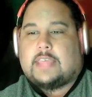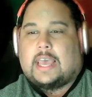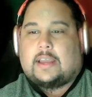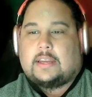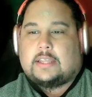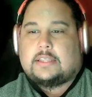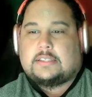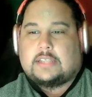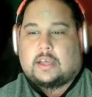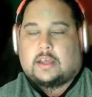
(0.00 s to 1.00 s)
that
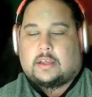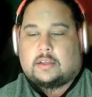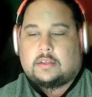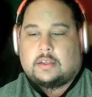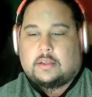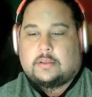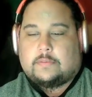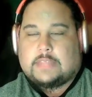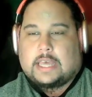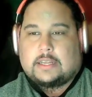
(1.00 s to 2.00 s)
has, uh,
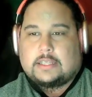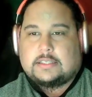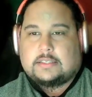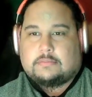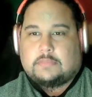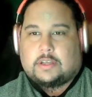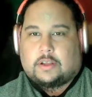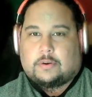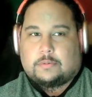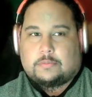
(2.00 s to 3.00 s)
that has, you
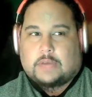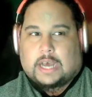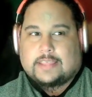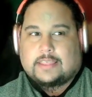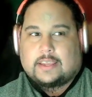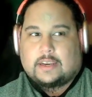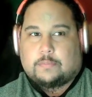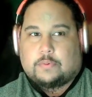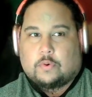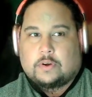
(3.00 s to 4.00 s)
know, I think an
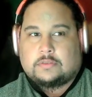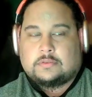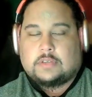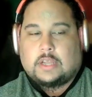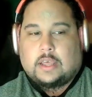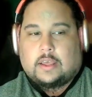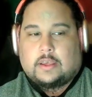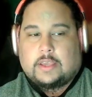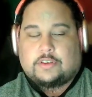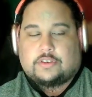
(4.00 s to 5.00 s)
important
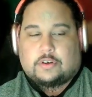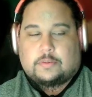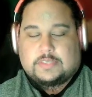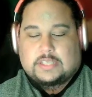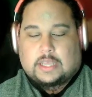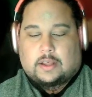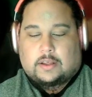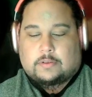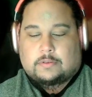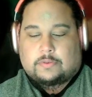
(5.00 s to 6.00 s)
in terms
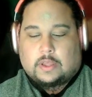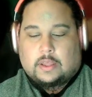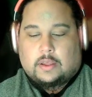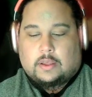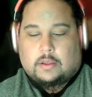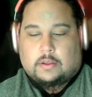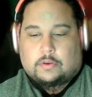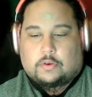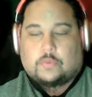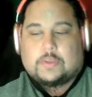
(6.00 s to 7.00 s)
of
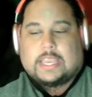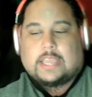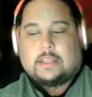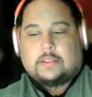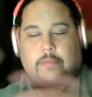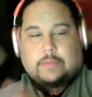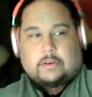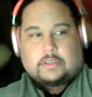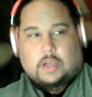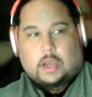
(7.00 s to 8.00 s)
creating the
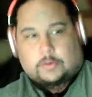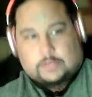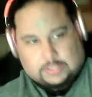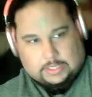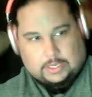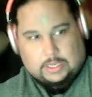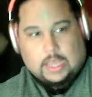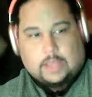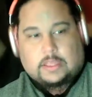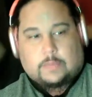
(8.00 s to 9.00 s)
meritocracy
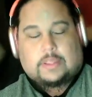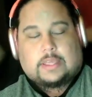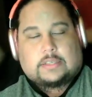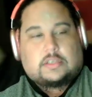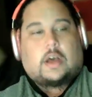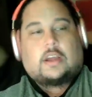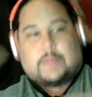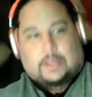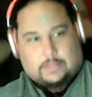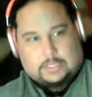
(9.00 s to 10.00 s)
that we like to talk
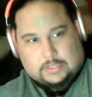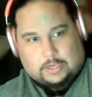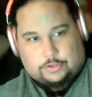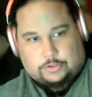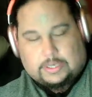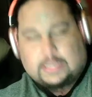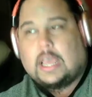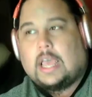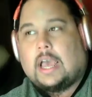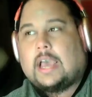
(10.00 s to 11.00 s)
about in this country.
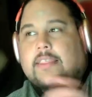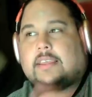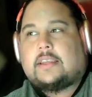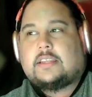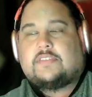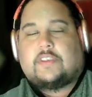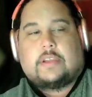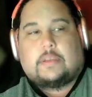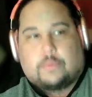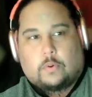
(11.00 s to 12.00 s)
I think it is
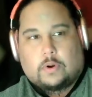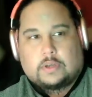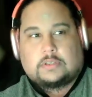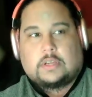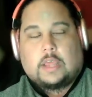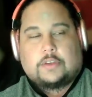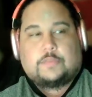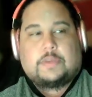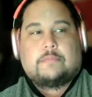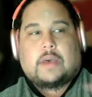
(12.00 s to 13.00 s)
very important
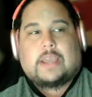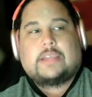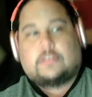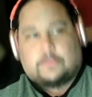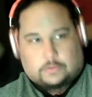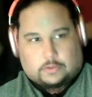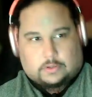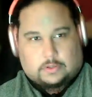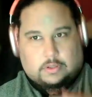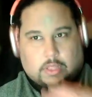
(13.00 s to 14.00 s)
to be
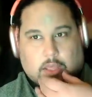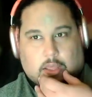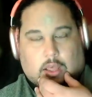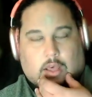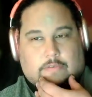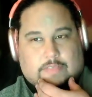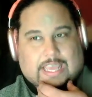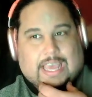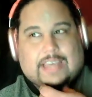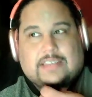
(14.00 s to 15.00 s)
mindful of
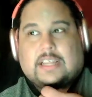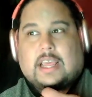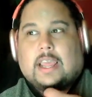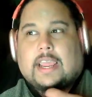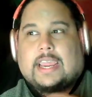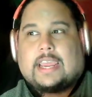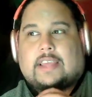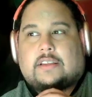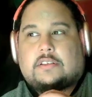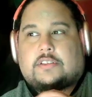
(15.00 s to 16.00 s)
that
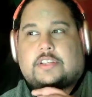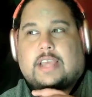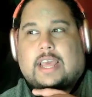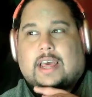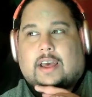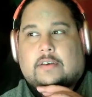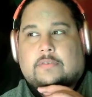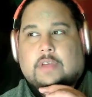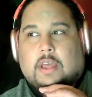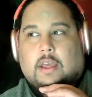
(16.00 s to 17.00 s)
and to
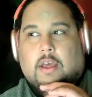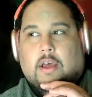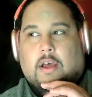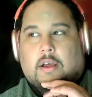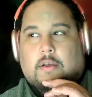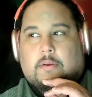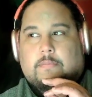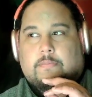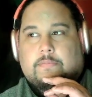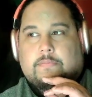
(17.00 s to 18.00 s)
have
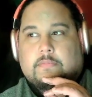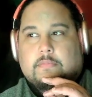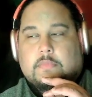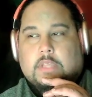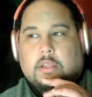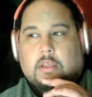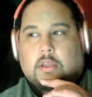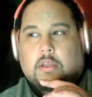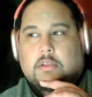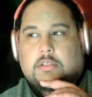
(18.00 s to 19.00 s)
um
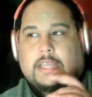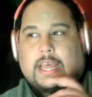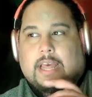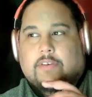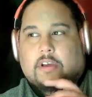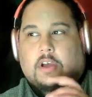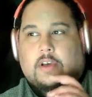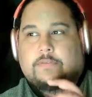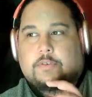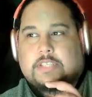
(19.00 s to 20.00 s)
to have a
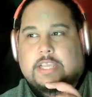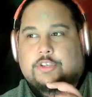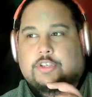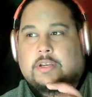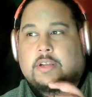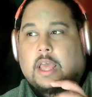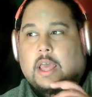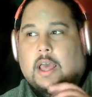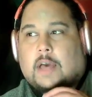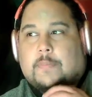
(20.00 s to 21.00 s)
conversation
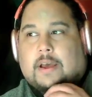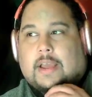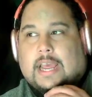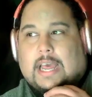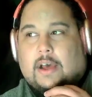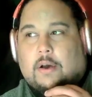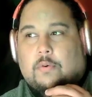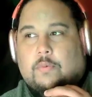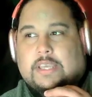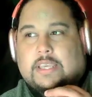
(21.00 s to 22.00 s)
about how
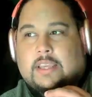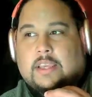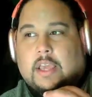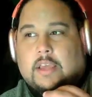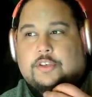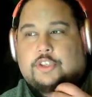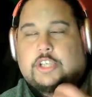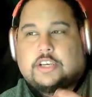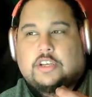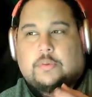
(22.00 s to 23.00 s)
we
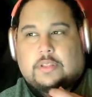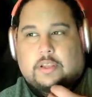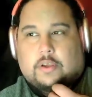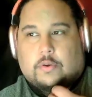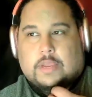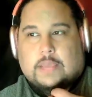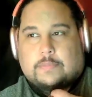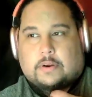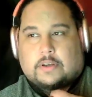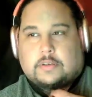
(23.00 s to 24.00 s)
genuinely
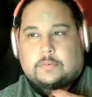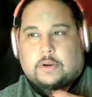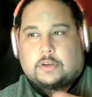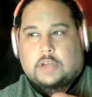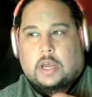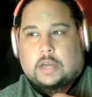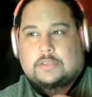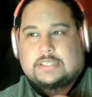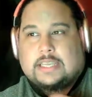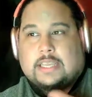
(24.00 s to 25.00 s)
create merit-
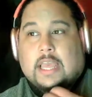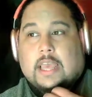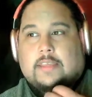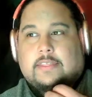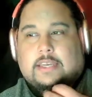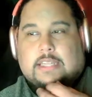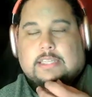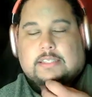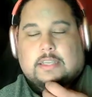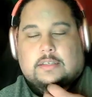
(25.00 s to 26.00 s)
meritocracy that
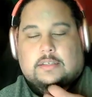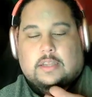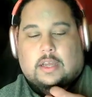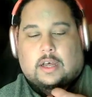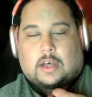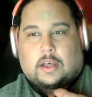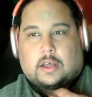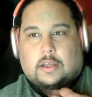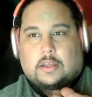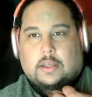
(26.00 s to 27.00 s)
isn't
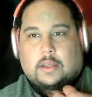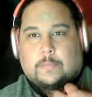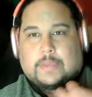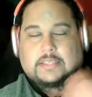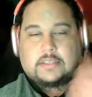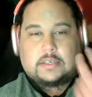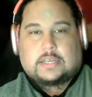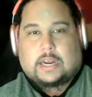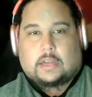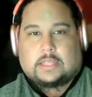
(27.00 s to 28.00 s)
uh based
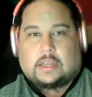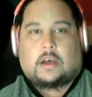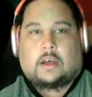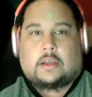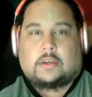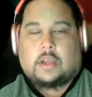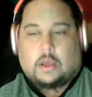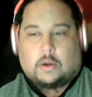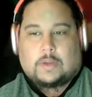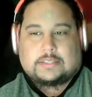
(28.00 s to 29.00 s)
entirely on
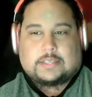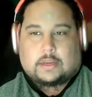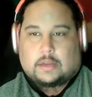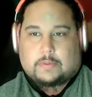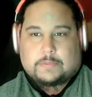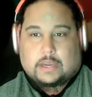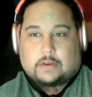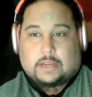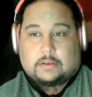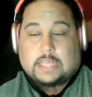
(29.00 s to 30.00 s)
one's economic
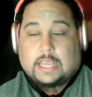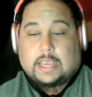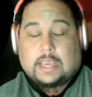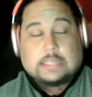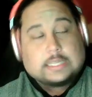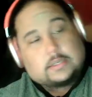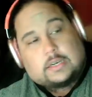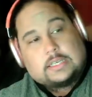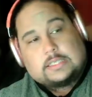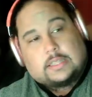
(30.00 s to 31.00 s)
background. And that's
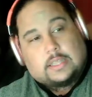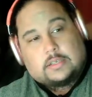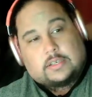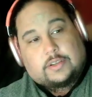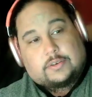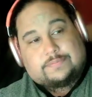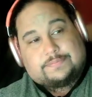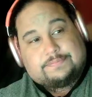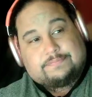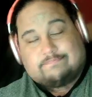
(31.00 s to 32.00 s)
not an easy thing to do.
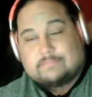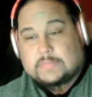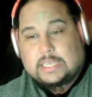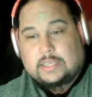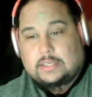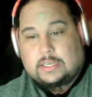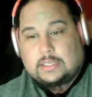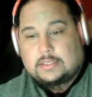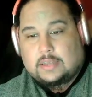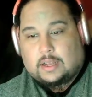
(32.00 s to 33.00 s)
It, it
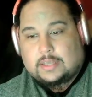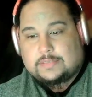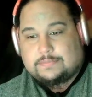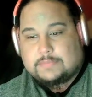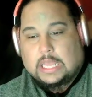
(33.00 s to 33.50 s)
is not.